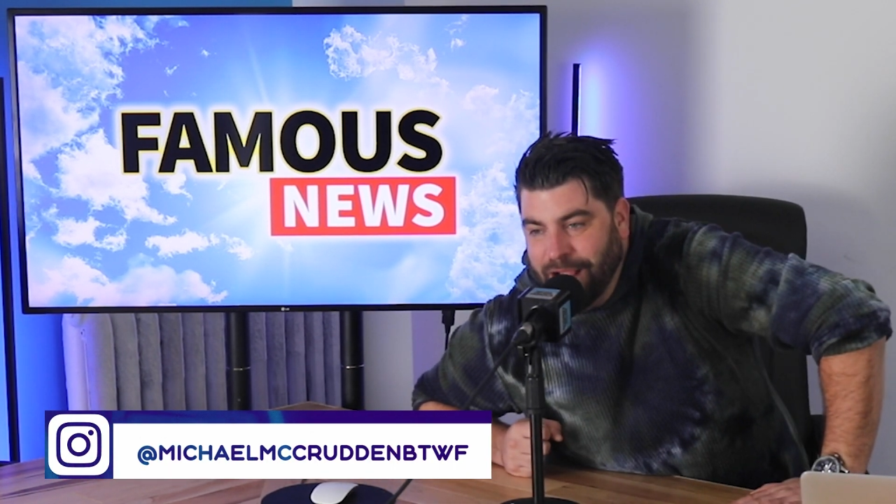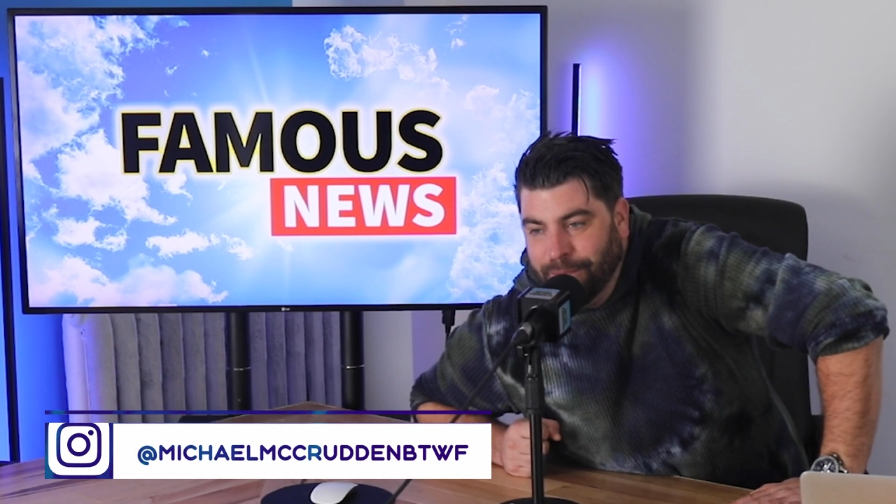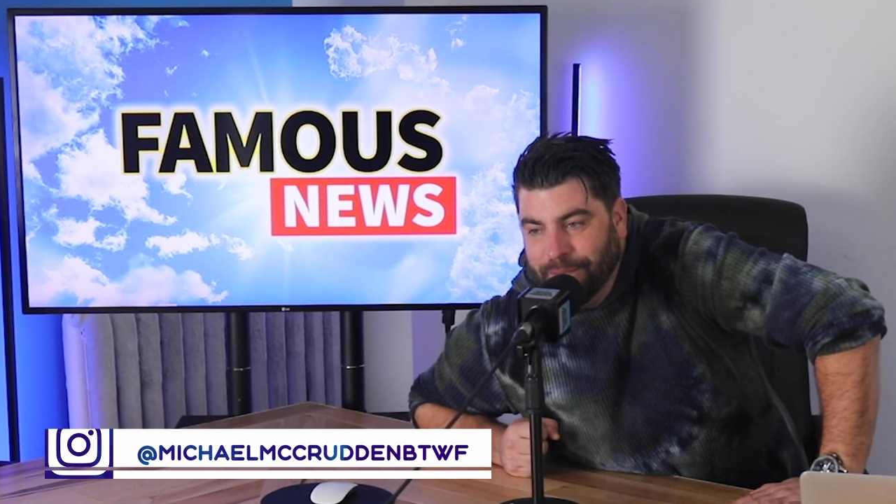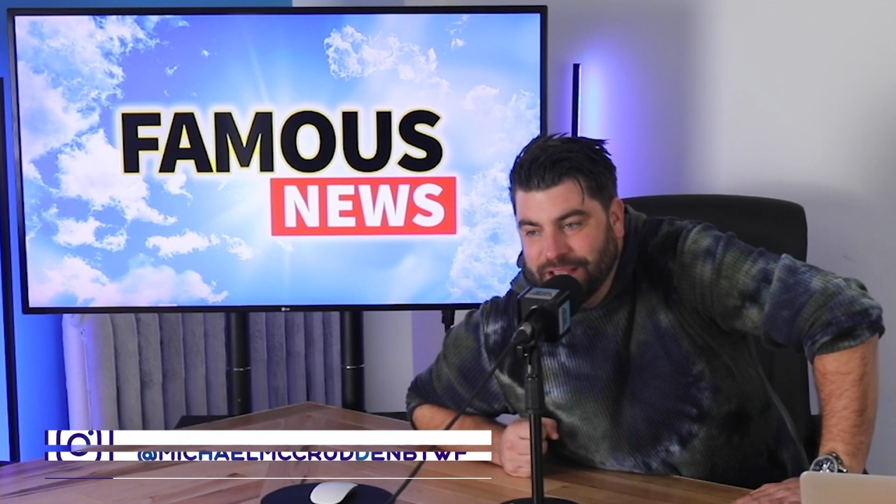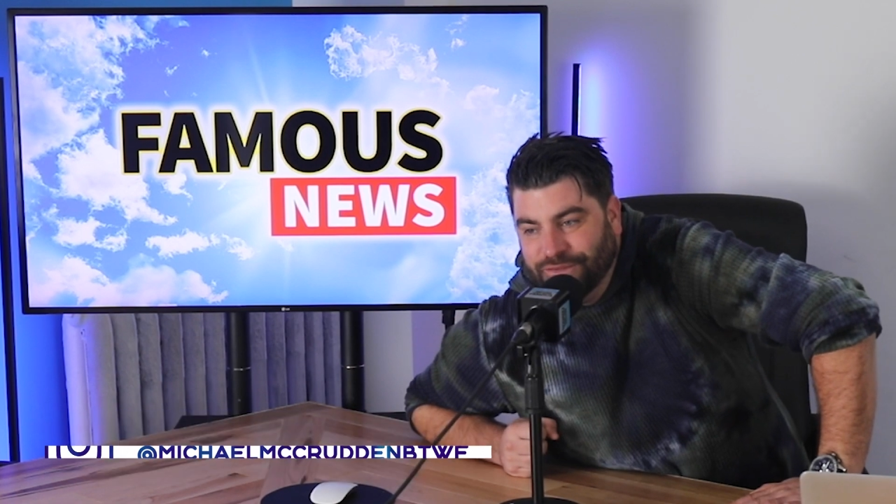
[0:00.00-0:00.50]
to
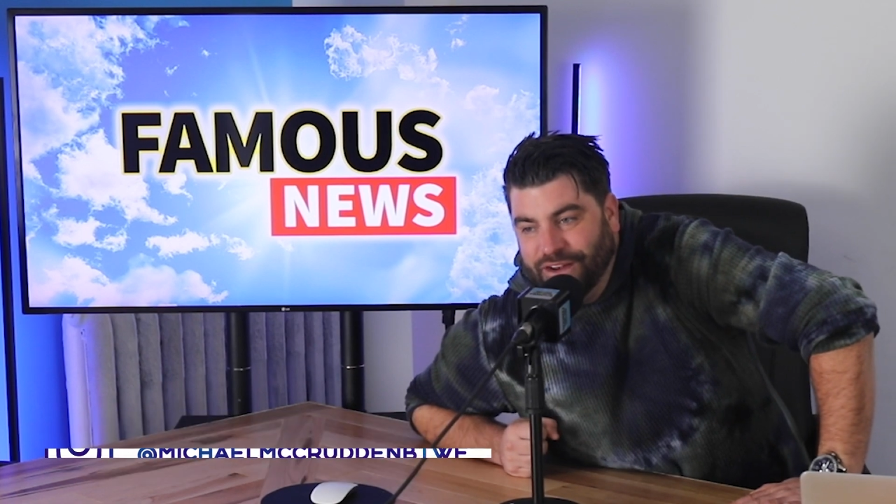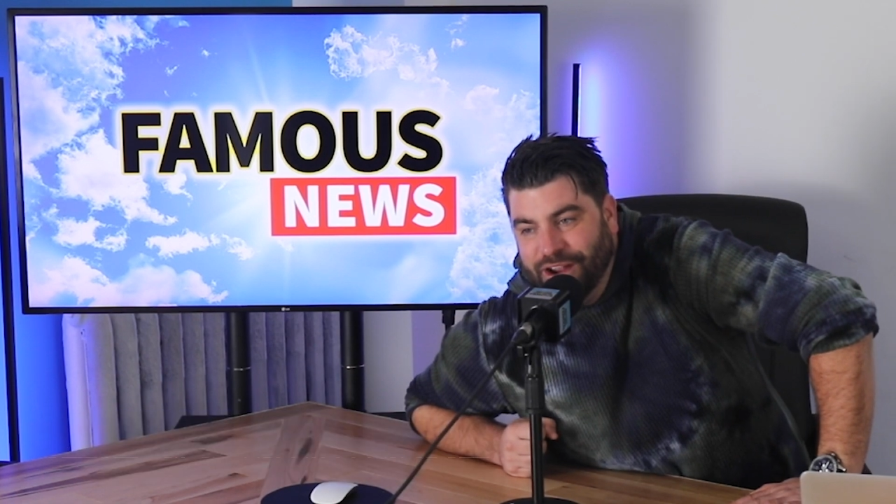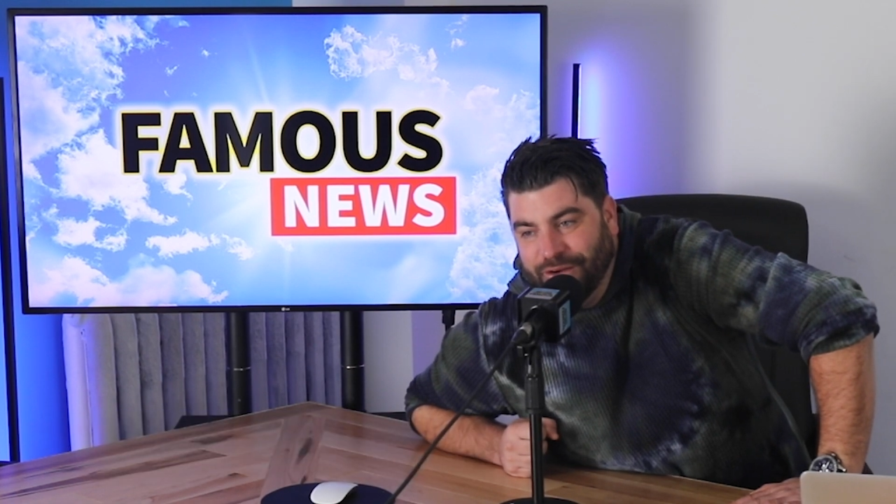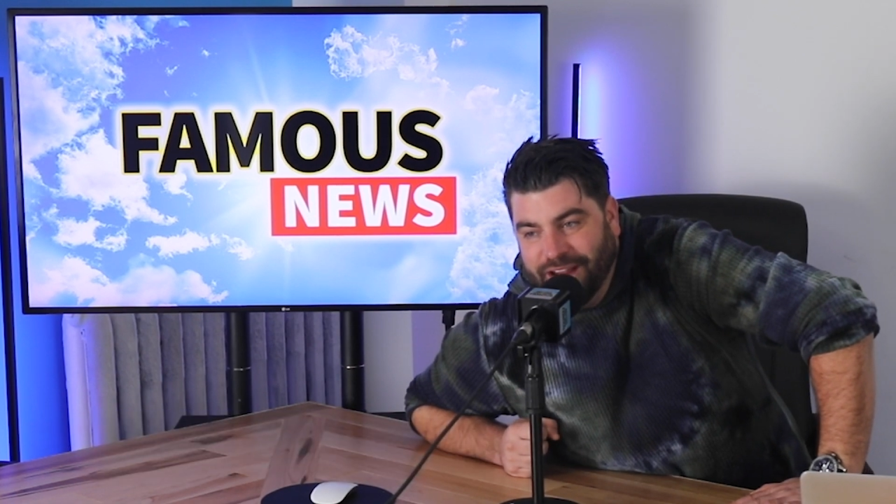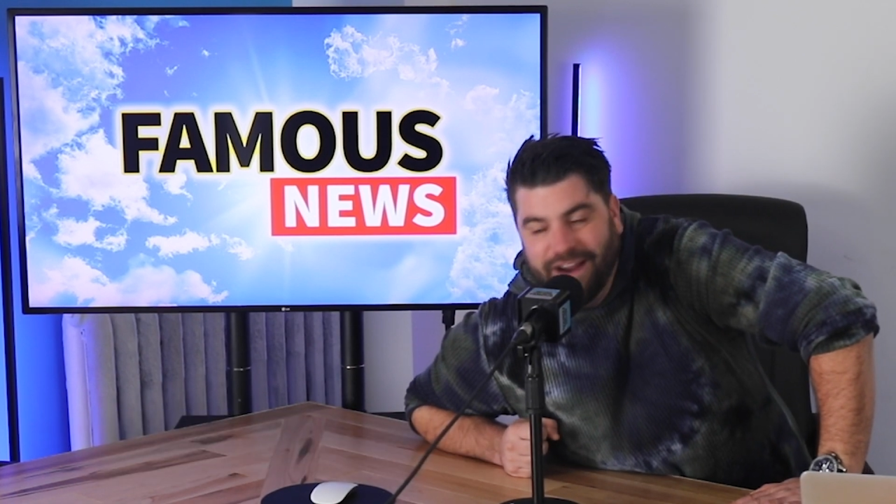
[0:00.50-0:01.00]
wrap up this
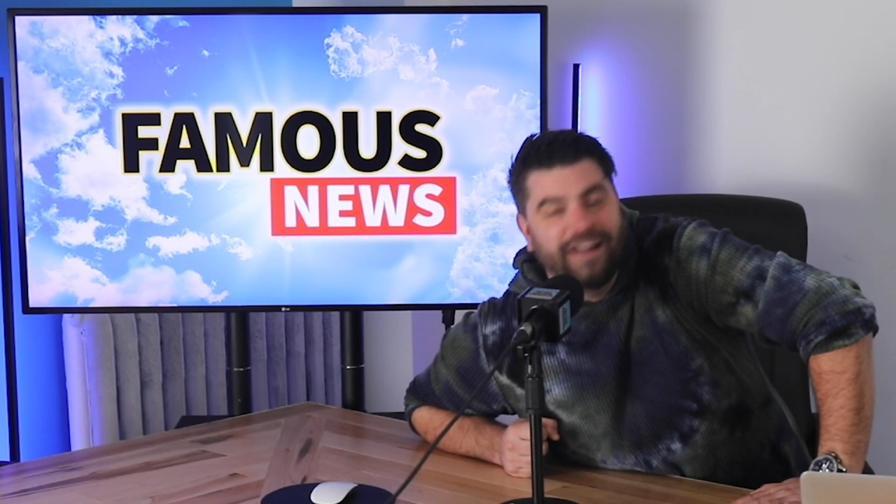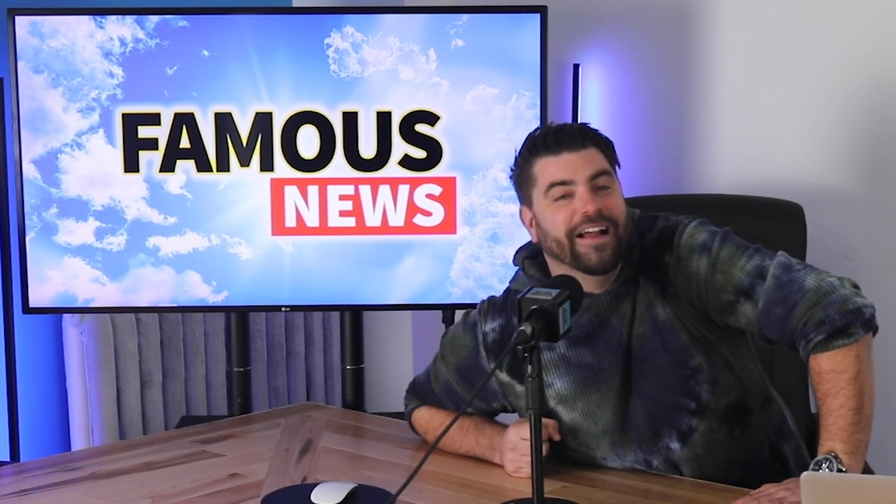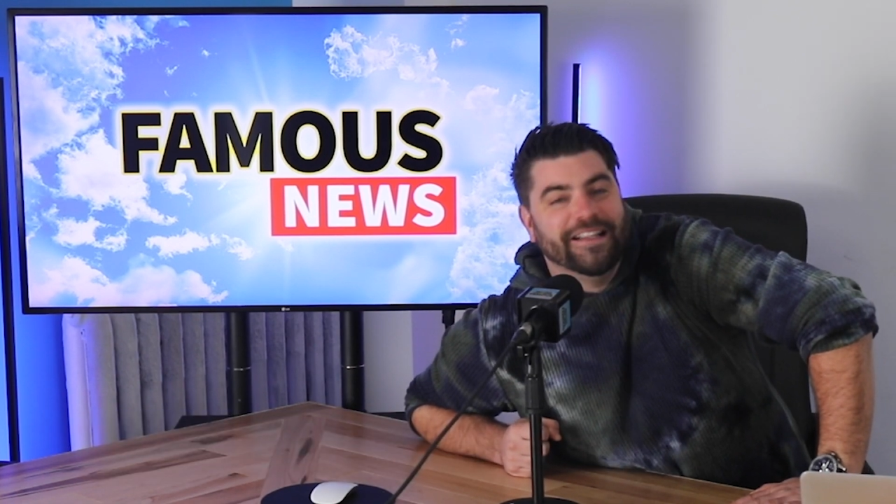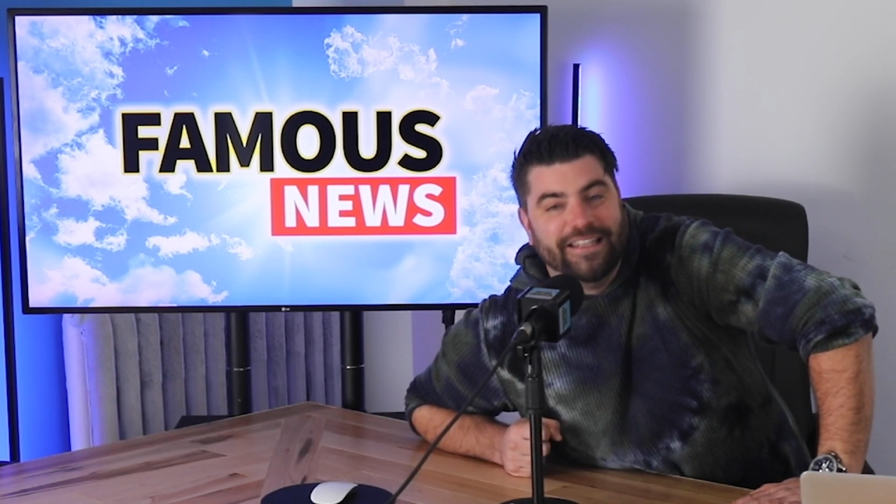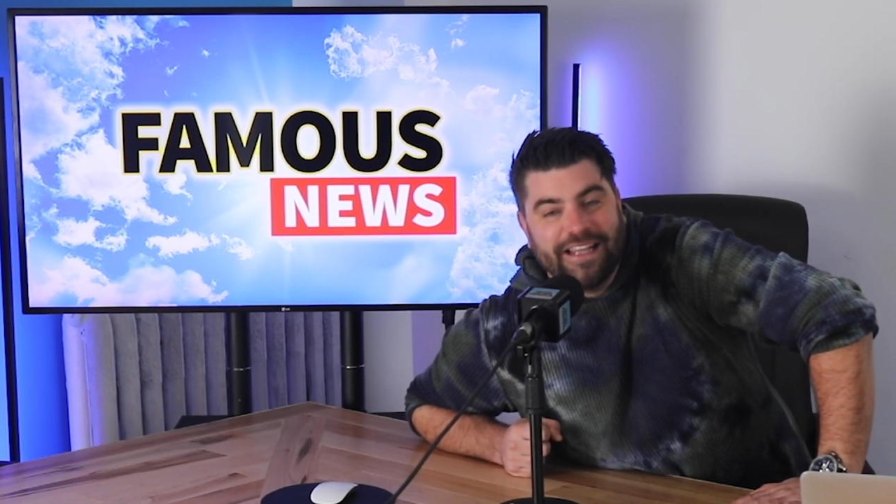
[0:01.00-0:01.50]
video here.
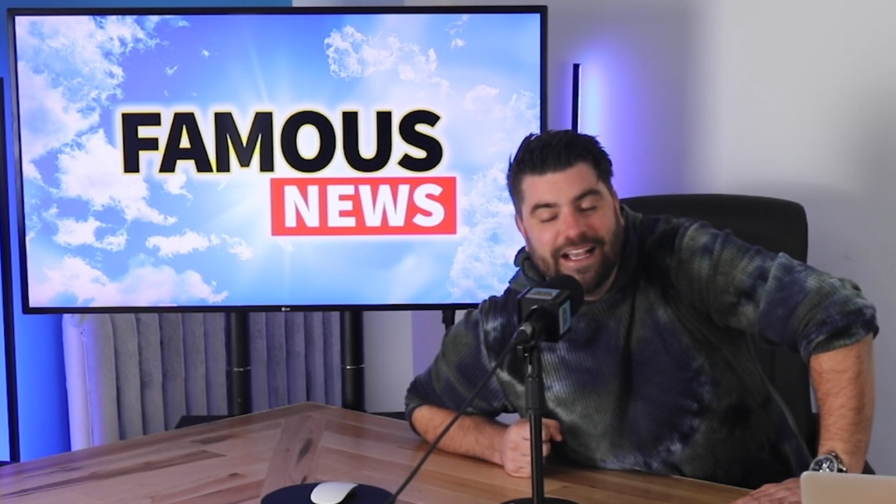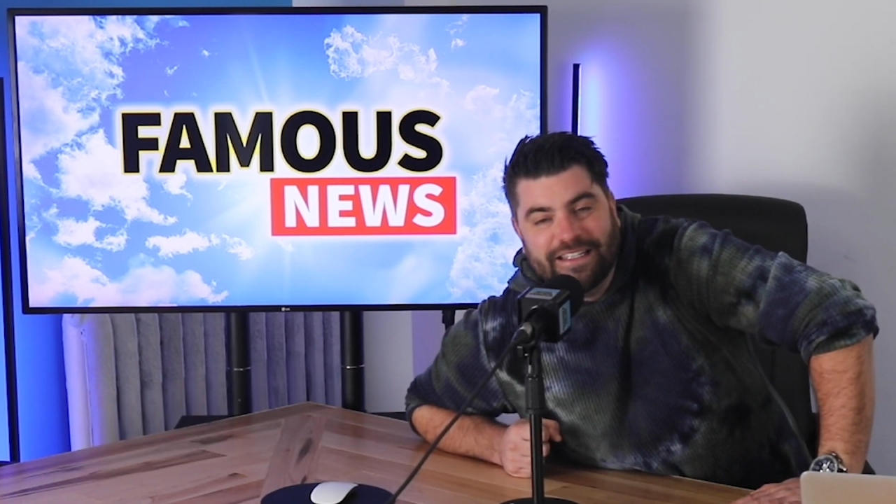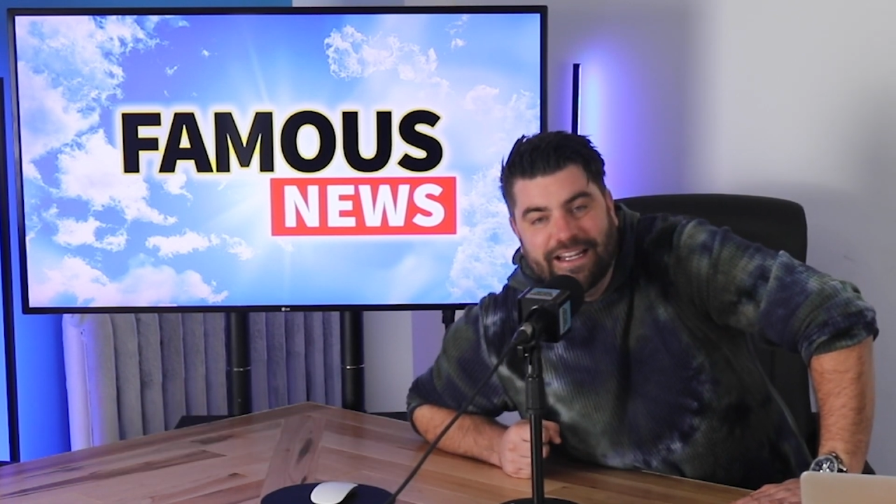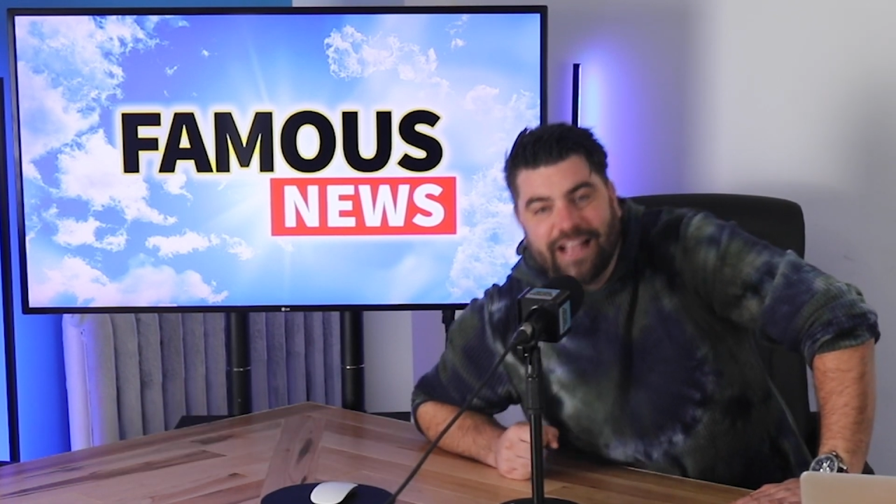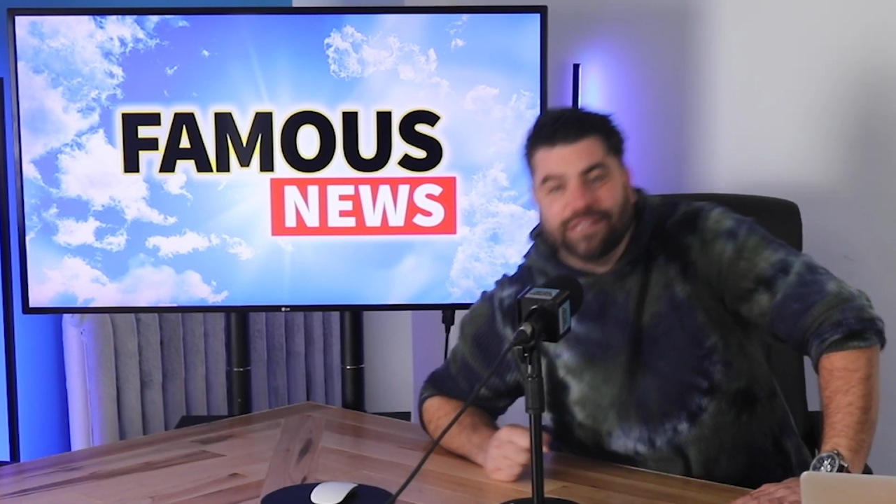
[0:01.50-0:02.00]
See you guys in the